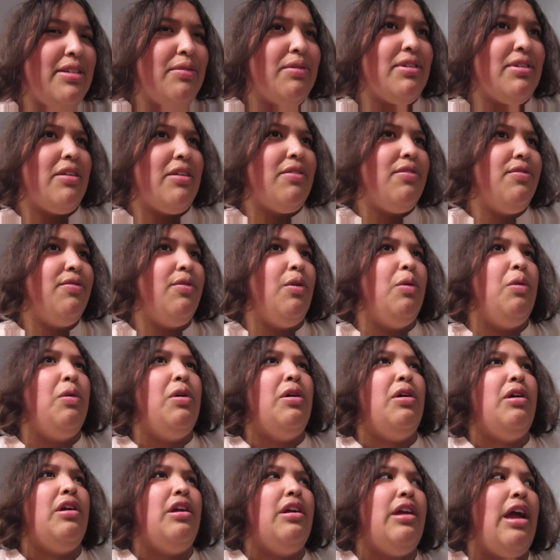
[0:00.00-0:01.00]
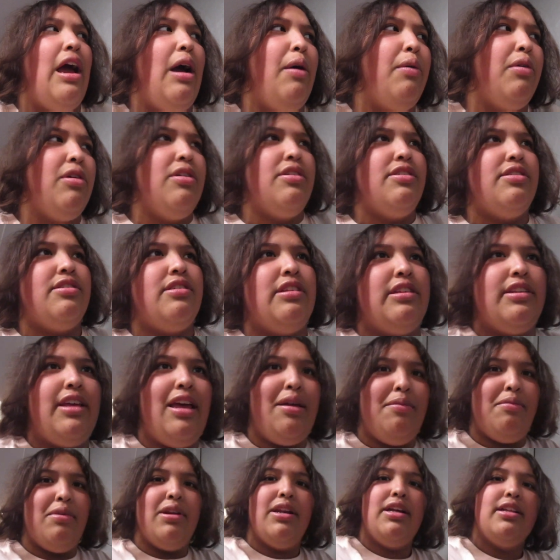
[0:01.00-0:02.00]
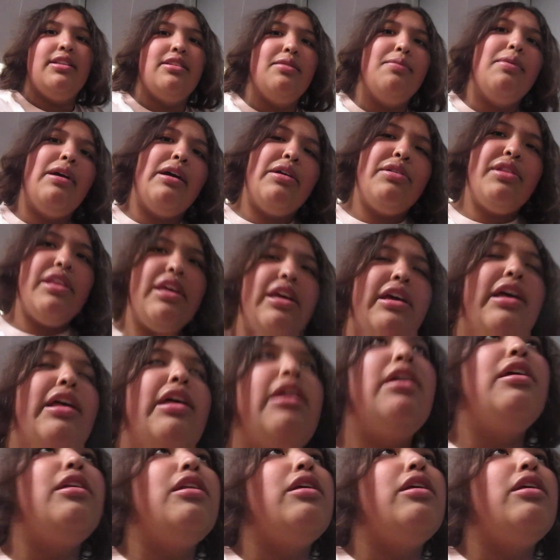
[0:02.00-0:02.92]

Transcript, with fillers: It 4 hours and 10 minutes about that,